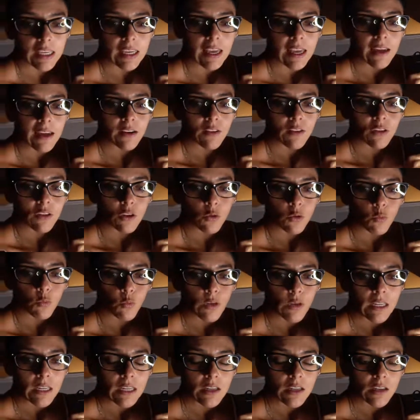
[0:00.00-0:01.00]
out at the
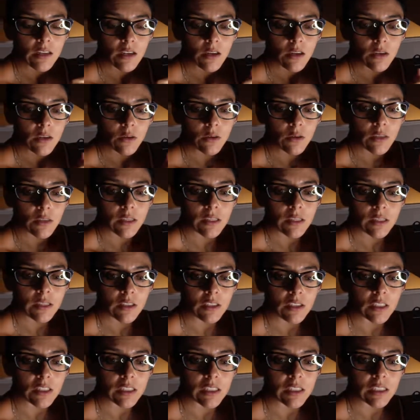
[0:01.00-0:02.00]
window.
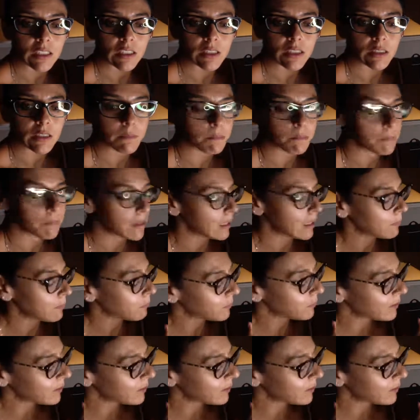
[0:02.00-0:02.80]
She sees people